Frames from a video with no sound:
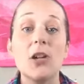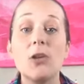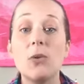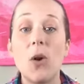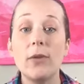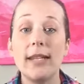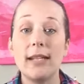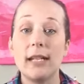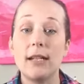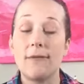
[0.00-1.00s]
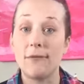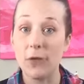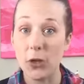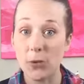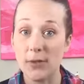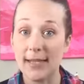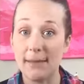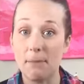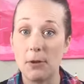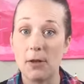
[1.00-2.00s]
You only need a few
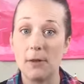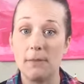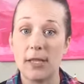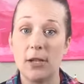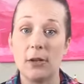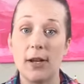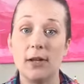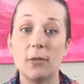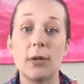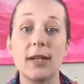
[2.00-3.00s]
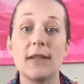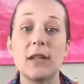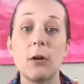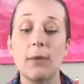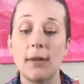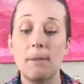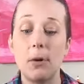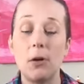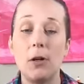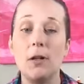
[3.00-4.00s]
simple materials. We're going to start with a
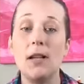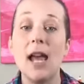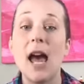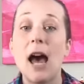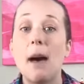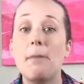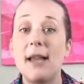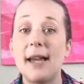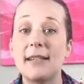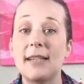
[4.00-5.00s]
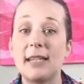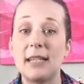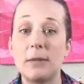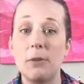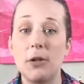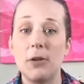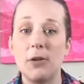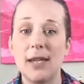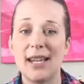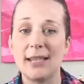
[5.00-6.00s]
bowl, a plastic
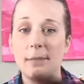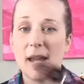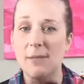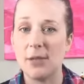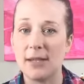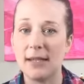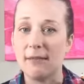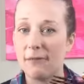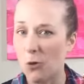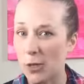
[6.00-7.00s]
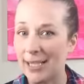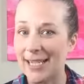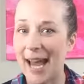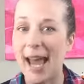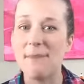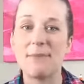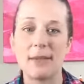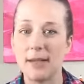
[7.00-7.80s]
spoon, except I'm using a fork today.